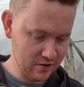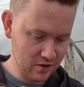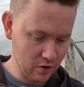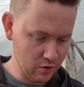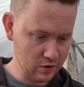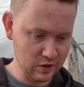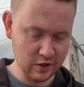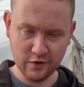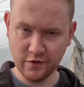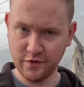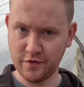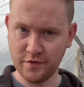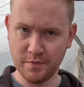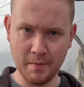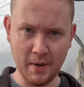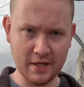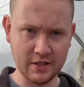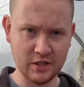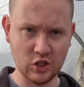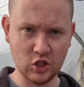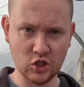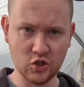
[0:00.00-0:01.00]
loads of
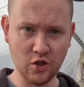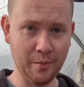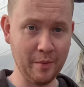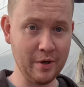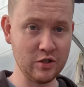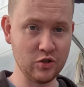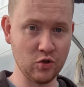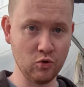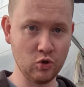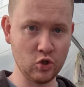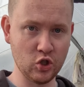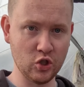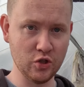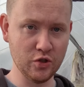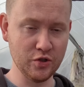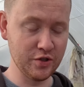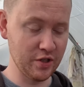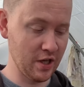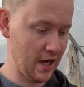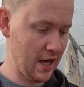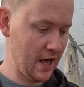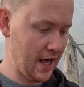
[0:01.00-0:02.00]
messages on my
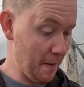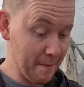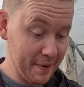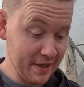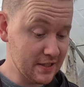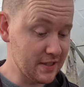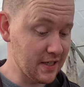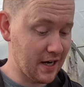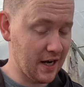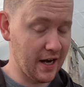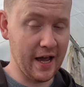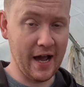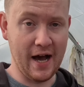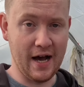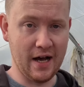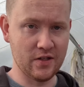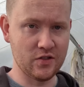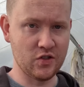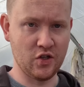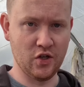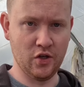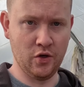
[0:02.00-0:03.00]
socials basically
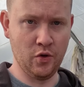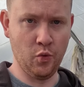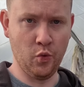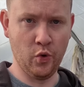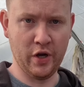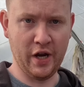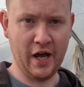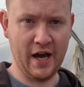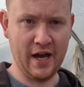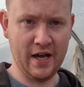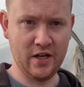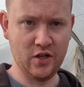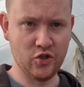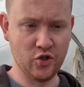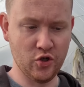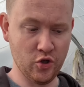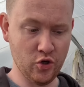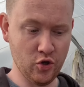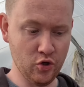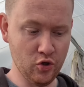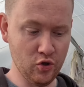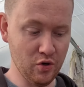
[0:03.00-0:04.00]
asking would I
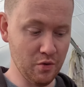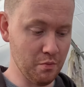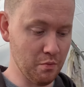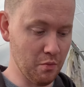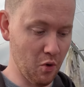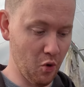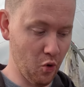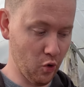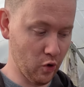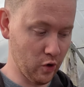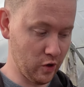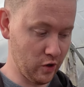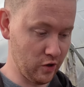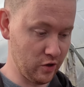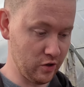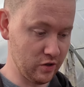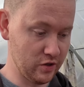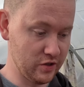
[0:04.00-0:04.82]
do more